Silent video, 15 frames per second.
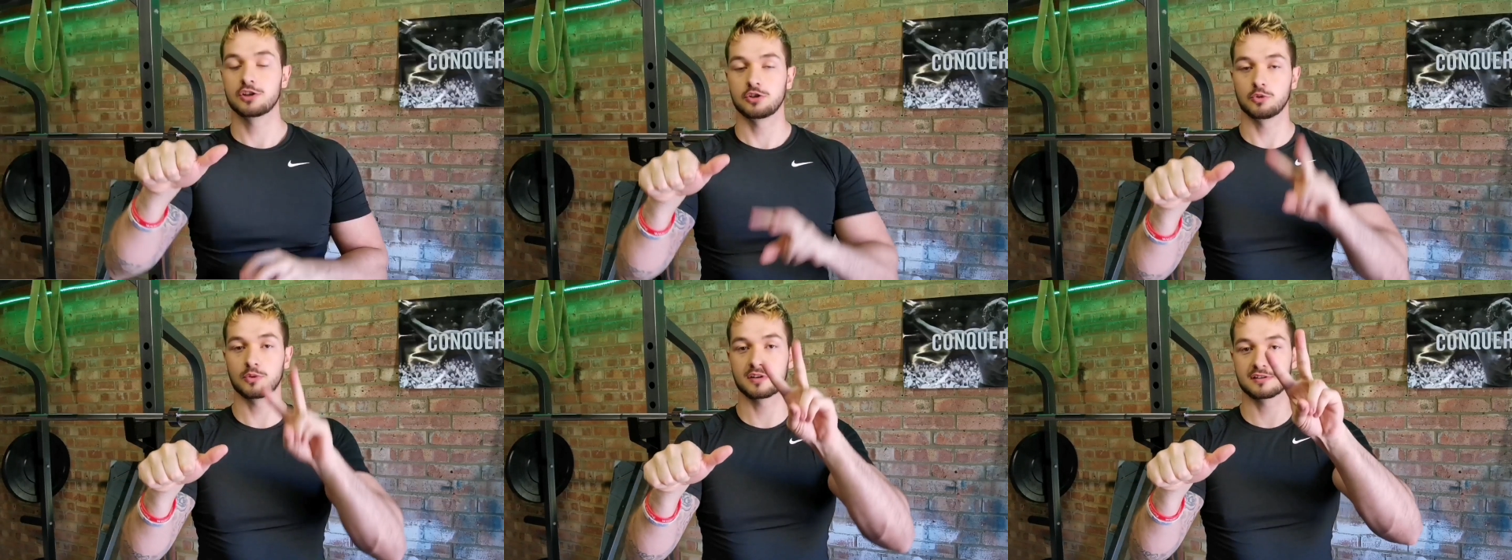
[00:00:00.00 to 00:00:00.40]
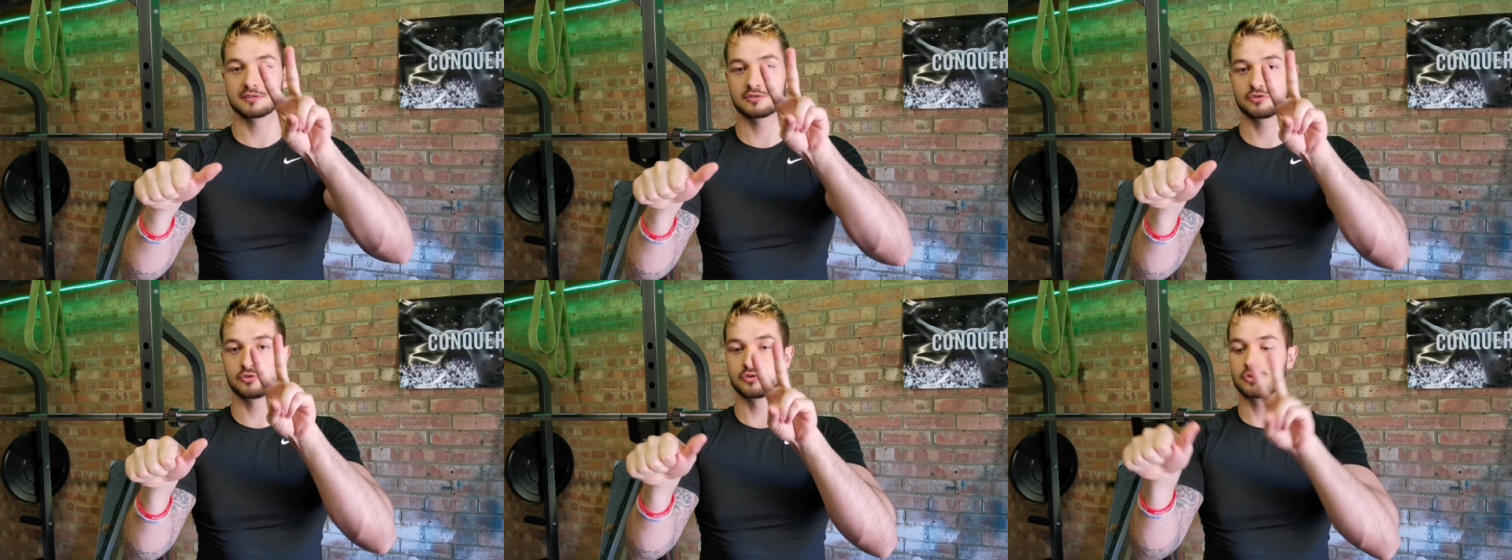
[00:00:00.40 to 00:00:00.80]
you want to
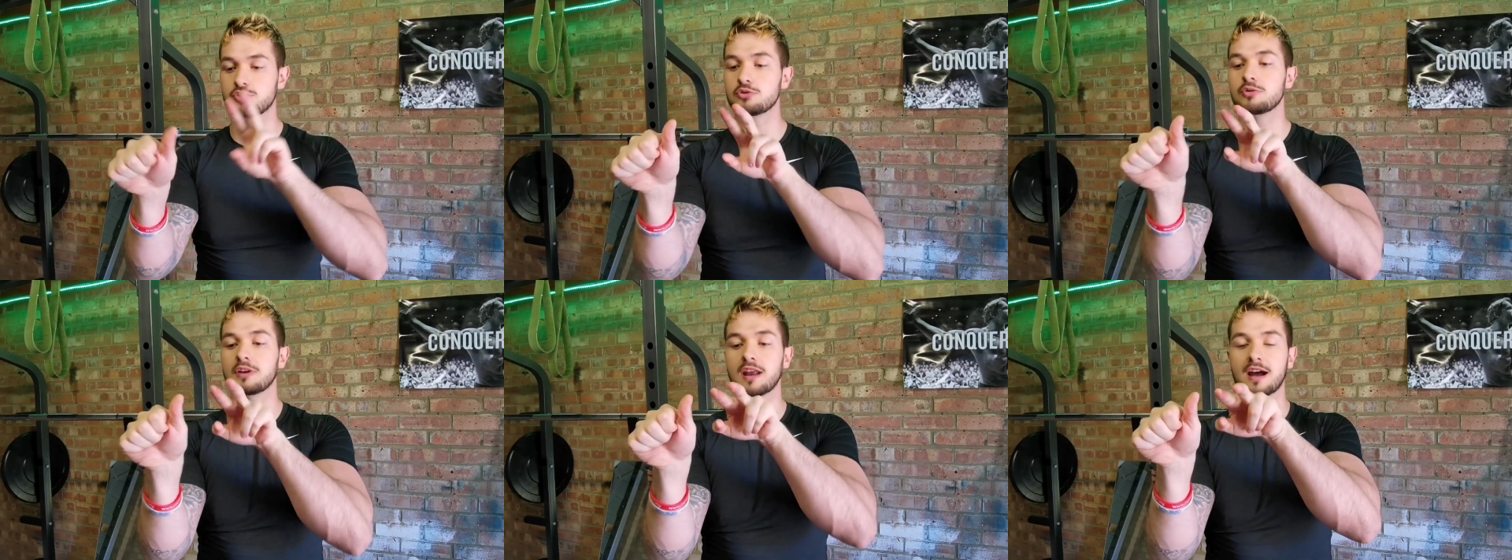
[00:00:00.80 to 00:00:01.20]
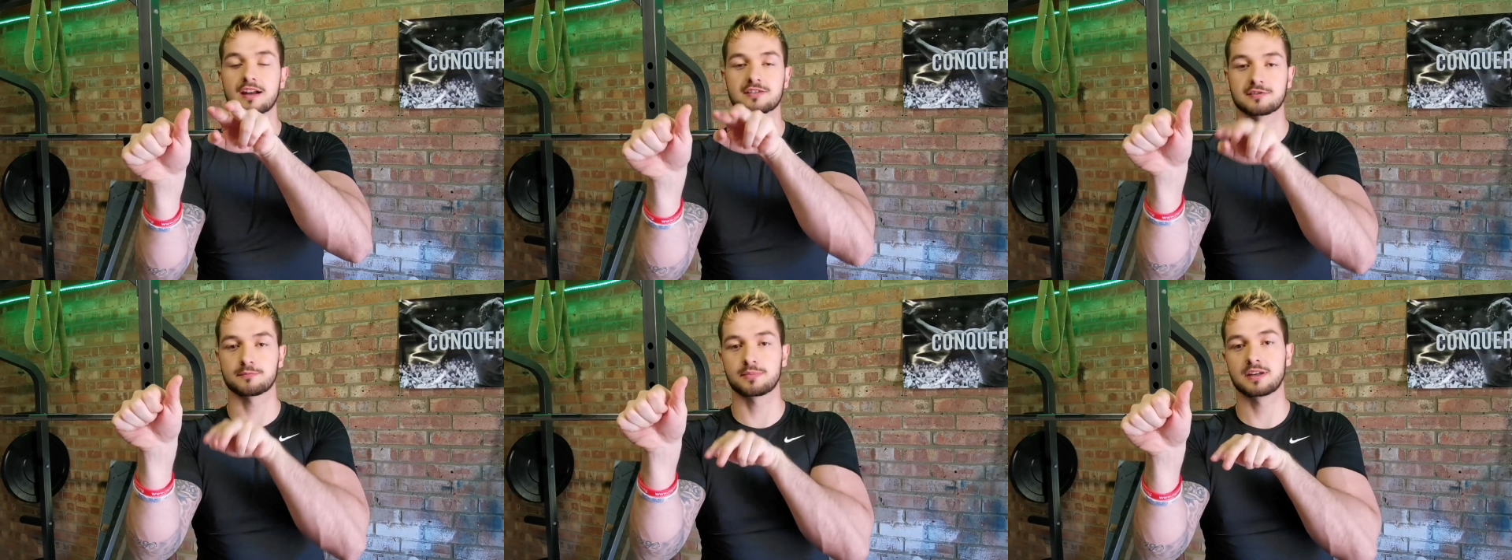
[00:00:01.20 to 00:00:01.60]
do 2 lines
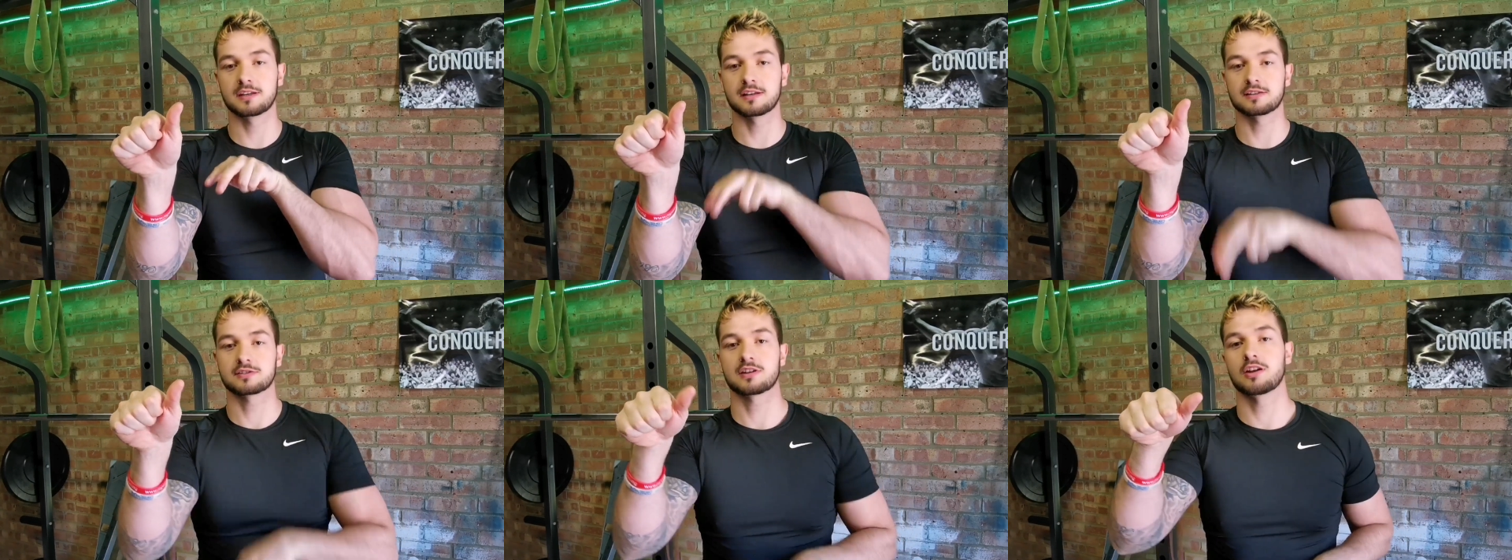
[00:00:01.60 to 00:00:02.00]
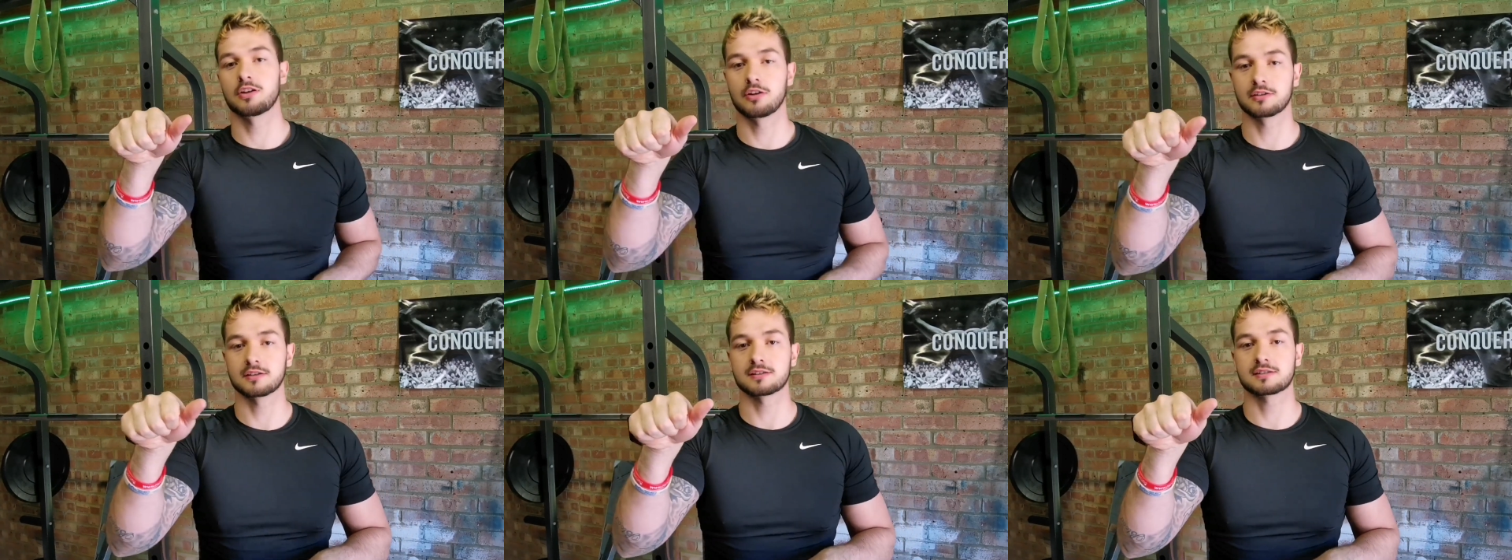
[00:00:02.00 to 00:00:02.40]
of peanuts
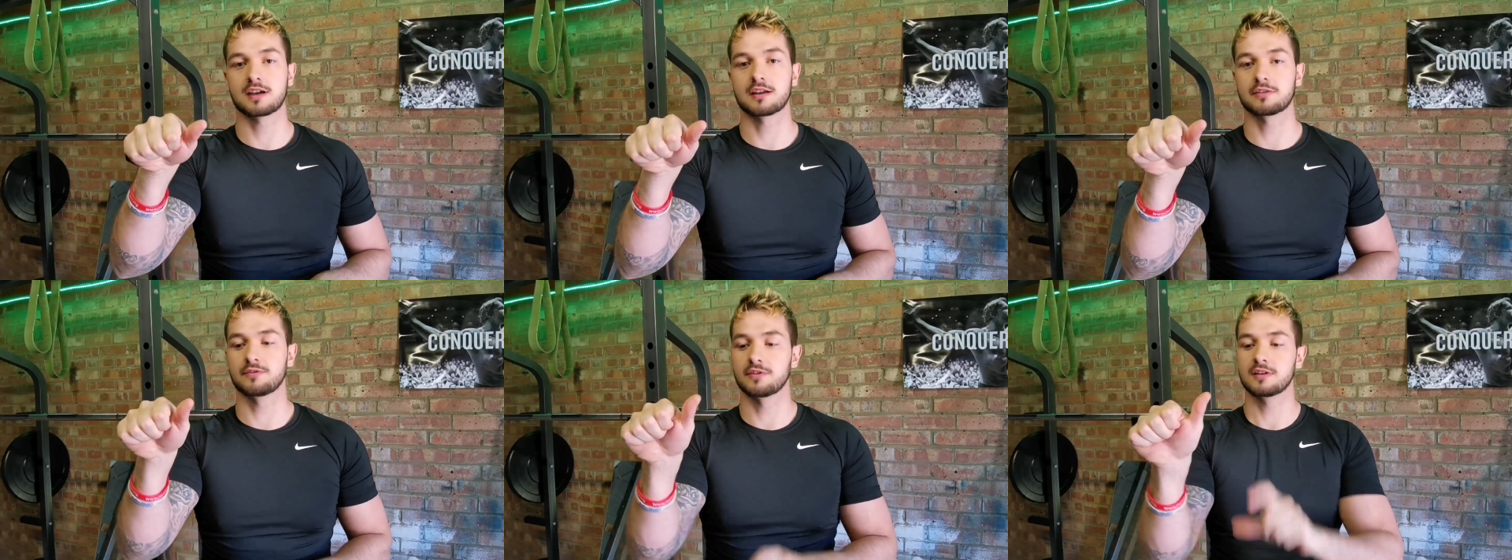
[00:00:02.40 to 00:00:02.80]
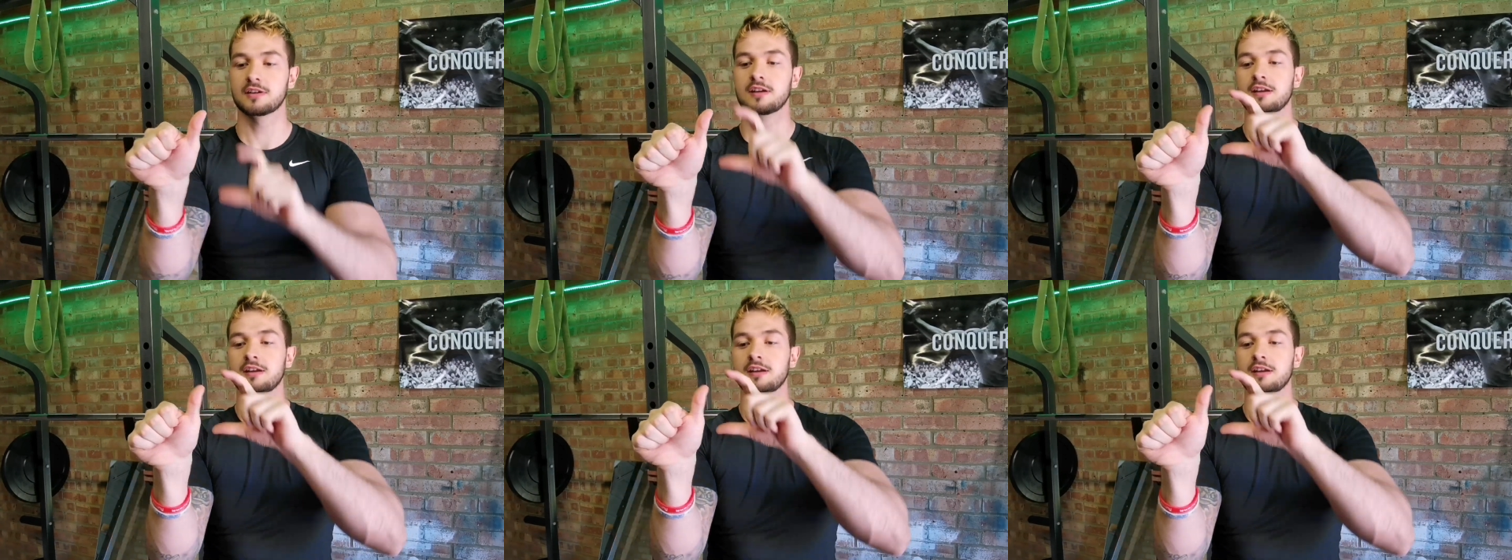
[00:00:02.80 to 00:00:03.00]
along the side of it